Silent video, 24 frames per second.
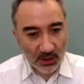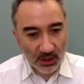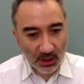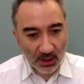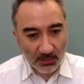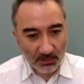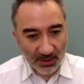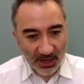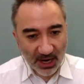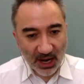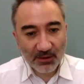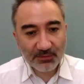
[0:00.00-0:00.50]

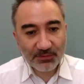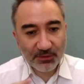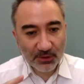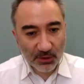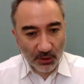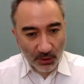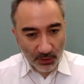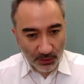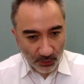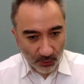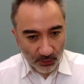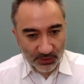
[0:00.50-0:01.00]
But after the
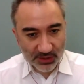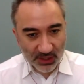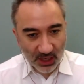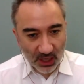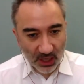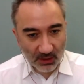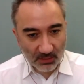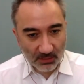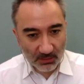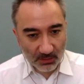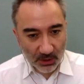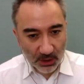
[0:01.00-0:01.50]
3rd
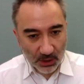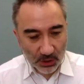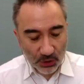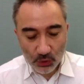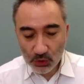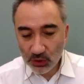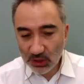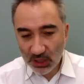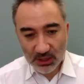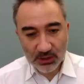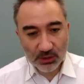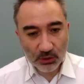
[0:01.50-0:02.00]
time, you
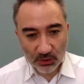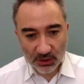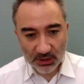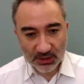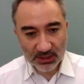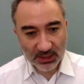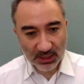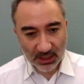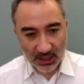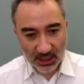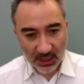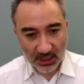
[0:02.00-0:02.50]
can't do this
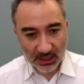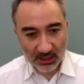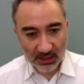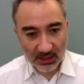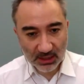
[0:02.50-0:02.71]
again.